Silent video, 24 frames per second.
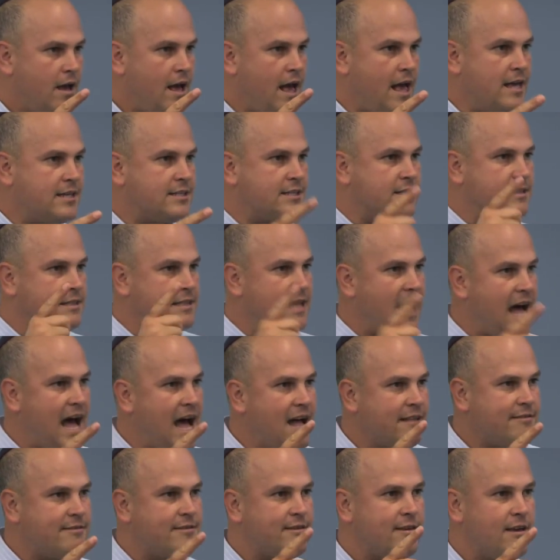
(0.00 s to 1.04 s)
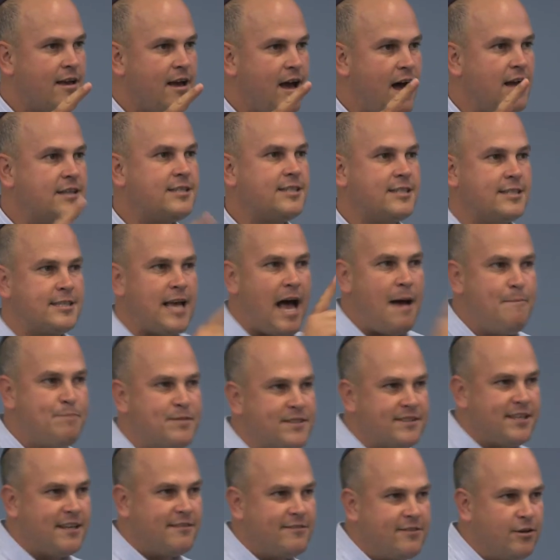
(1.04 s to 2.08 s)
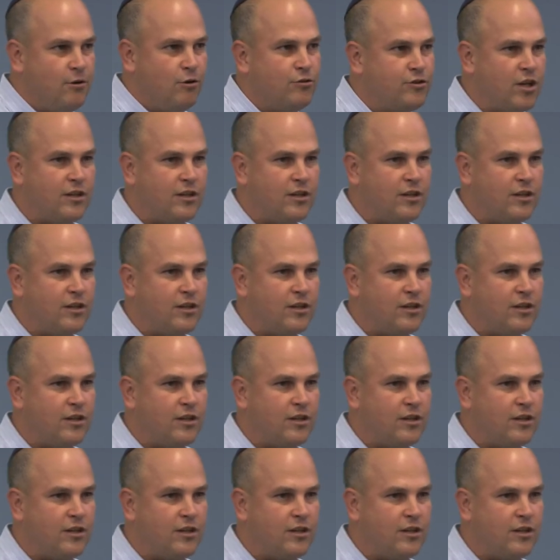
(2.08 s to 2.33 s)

is not a substitute